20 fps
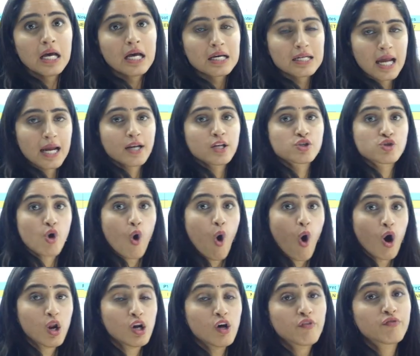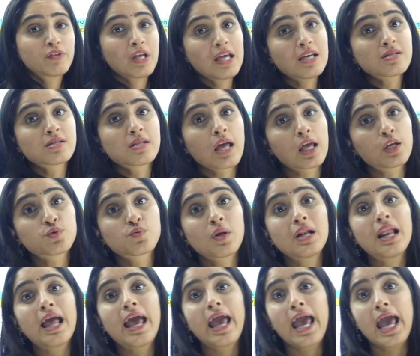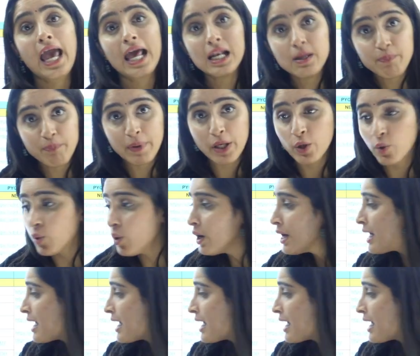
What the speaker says: right? So all of these things will help you